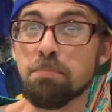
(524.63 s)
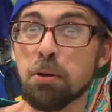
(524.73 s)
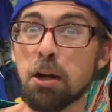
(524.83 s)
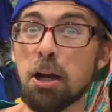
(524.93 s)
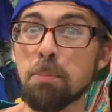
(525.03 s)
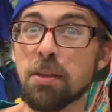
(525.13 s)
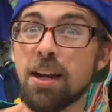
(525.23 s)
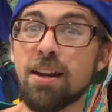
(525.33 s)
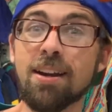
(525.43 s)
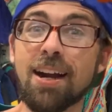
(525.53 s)
put it up
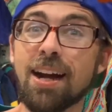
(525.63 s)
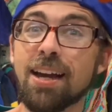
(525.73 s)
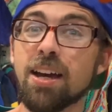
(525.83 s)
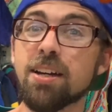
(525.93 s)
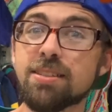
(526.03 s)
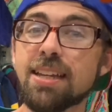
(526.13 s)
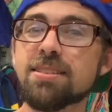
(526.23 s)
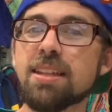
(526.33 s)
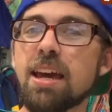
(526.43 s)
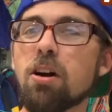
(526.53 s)
there. I
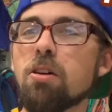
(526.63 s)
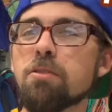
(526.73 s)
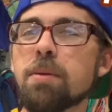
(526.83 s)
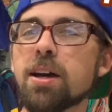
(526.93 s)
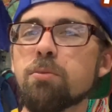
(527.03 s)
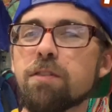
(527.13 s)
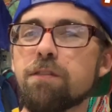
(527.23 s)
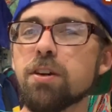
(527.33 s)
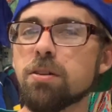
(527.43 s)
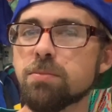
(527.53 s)
test all of mine
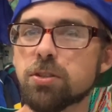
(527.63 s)
with film,